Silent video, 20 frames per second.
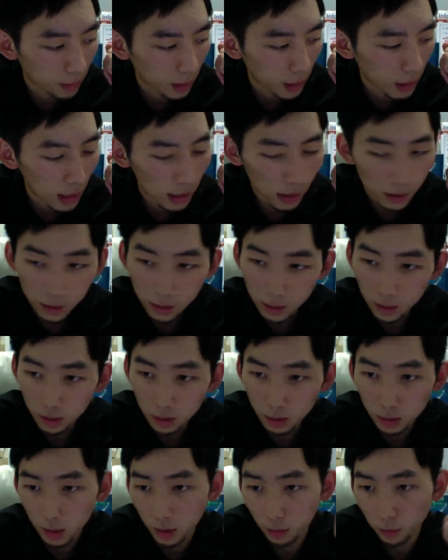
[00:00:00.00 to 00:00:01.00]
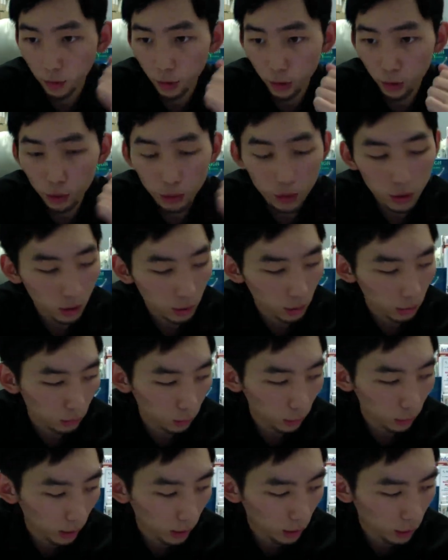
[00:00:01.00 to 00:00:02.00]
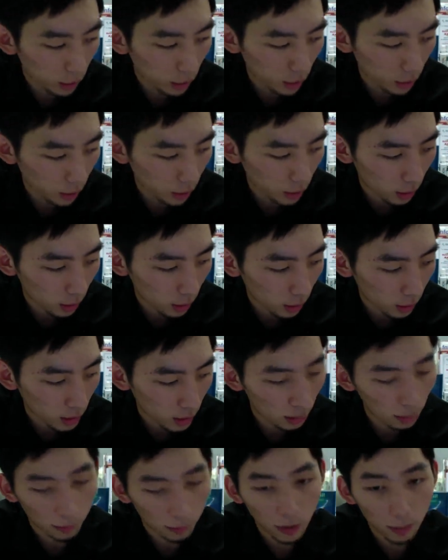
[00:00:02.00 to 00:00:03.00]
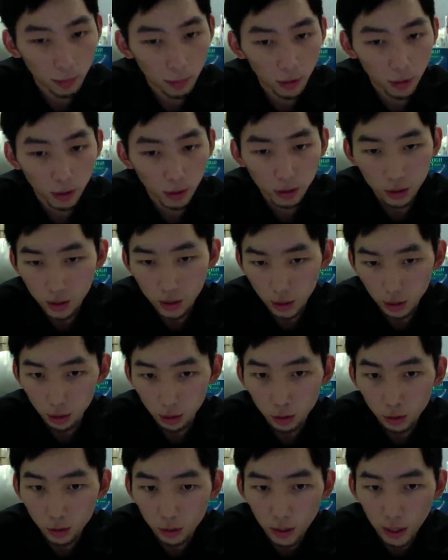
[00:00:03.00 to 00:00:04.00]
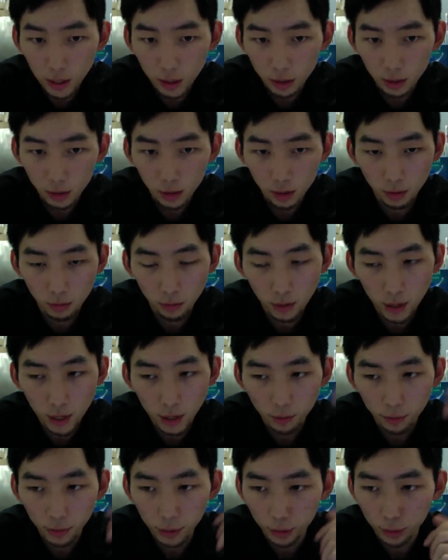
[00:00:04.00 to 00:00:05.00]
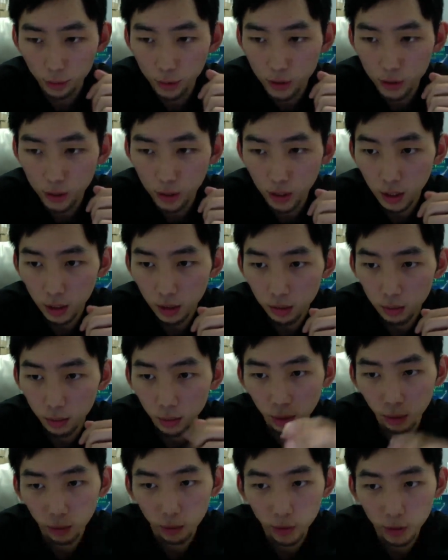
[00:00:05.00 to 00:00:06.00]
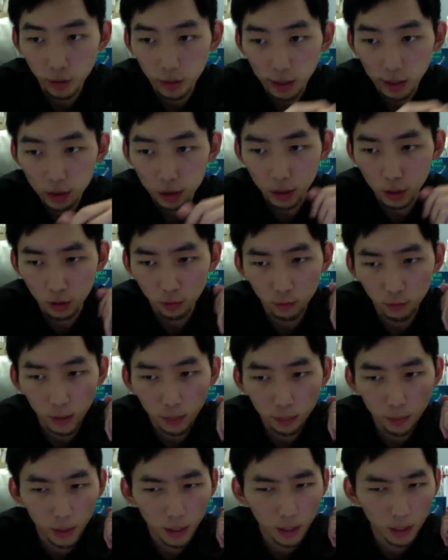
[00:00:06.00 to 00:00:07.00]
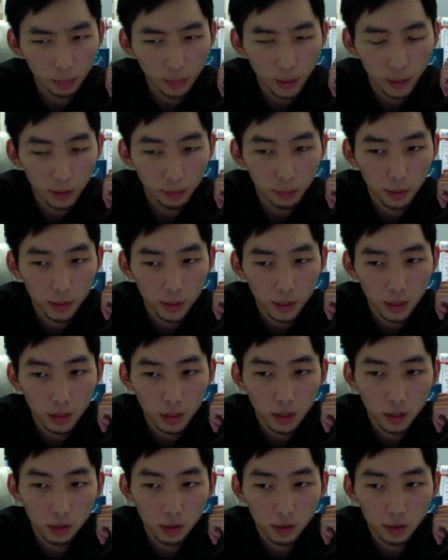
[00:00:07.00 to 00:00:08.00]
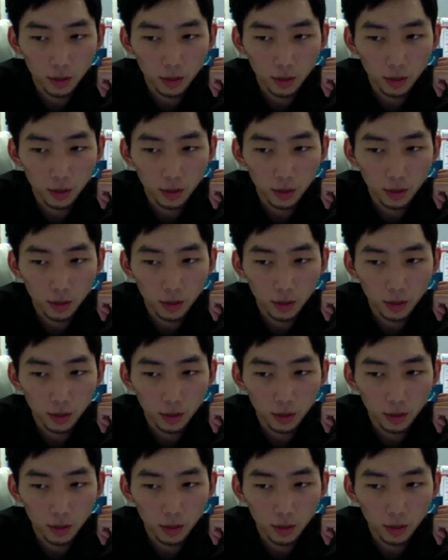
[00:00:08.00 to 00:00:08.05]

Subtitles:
And if you use it with some of our products, it could, the high frequency, well, the electric vibrating back massager.